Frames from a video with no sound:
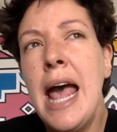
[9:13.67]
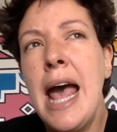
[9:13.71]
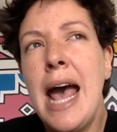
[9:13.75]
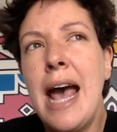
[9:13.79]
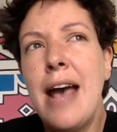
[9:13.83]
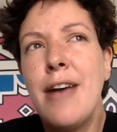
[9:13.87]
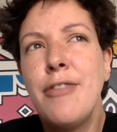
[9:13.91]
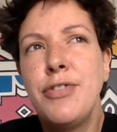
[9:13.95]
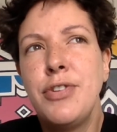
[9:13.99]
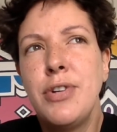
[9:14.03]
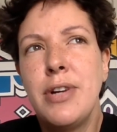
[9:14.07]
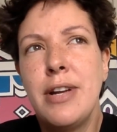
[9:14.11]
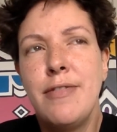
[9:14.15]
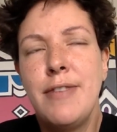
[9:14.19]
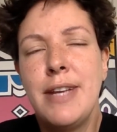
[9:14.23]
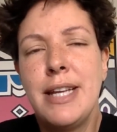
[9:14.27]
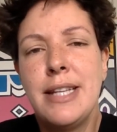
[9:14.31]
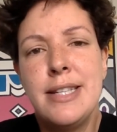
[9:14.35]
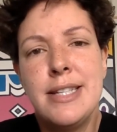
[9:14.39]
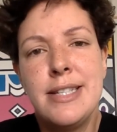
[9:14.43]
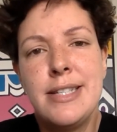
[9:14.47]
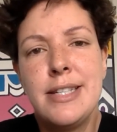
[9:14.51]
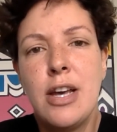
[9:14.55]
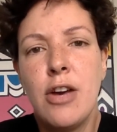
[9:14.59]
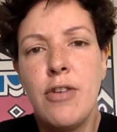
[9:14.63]
after having
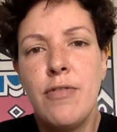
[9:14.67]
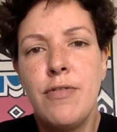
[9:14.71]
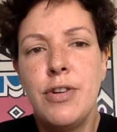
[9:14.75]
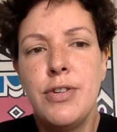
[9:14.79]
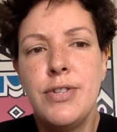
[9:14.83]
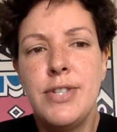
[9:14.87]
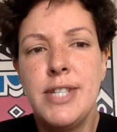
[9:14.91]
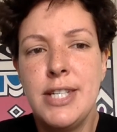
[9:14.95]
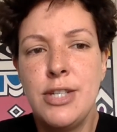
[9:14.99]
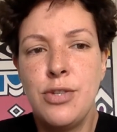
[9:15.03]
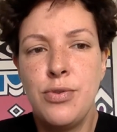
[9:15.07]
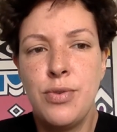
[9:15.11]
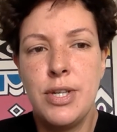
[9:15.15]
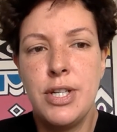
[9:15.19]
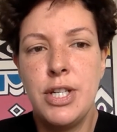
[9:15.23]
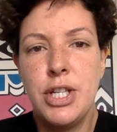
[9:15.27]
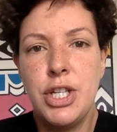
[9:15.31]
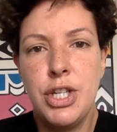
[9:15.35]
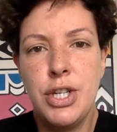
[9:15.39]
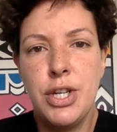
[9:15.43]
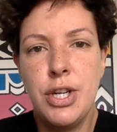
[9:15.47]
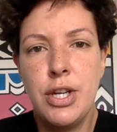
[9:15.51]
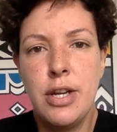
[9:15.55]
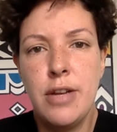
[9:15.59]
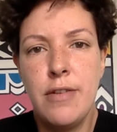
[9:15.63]
discovered this
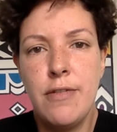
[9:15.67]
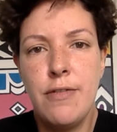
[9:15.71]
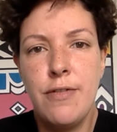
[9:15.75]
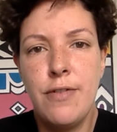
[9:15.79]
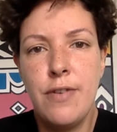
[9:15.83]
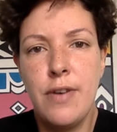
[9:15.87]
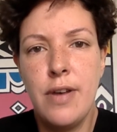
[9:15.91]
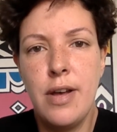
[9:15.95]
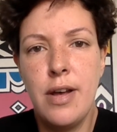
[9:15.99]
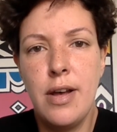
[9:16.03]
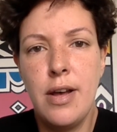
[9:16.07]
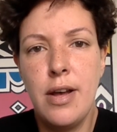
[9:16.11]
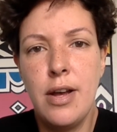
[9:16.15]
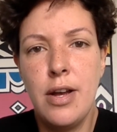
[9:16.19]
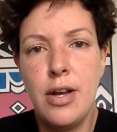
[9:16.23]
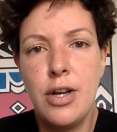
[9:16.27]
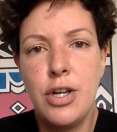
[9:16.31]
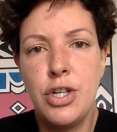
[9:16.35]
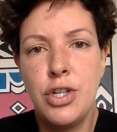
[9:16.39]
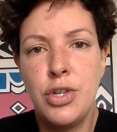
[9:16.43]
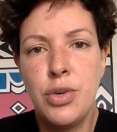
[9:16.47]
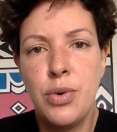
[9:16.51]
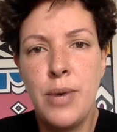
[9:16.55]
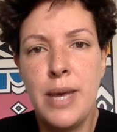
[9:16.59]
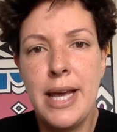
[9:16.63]
tradition of
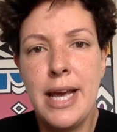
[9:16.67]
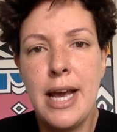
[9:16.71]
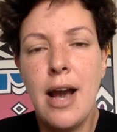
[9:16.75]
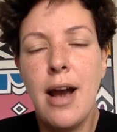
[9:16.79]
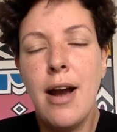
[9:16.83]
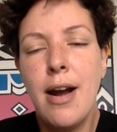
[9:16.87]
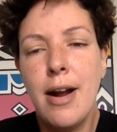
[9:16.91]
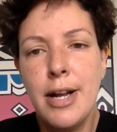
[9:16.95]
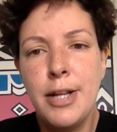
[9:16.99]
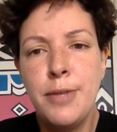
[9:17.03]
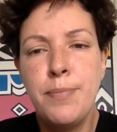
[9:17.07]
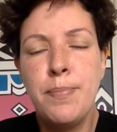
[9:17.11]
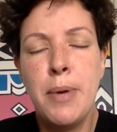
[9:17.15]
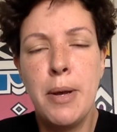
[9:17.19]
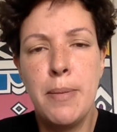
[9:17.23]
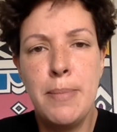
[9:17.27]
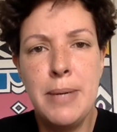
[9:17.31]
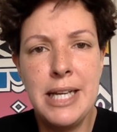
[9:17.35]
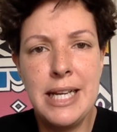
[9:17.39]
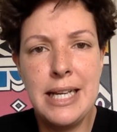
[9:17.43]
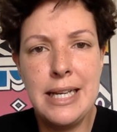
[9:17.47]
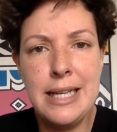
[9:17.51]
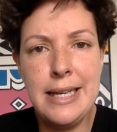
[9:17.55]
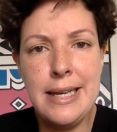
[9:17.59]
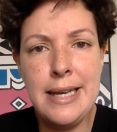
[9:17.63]
showing art
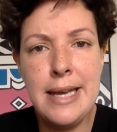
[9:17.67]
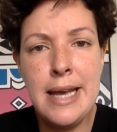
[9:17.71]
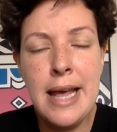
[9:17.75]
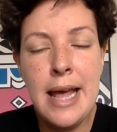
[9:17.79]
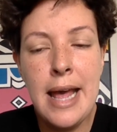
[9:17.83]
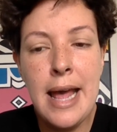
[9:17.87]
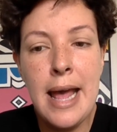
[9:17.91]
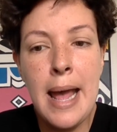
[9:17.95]
publicly.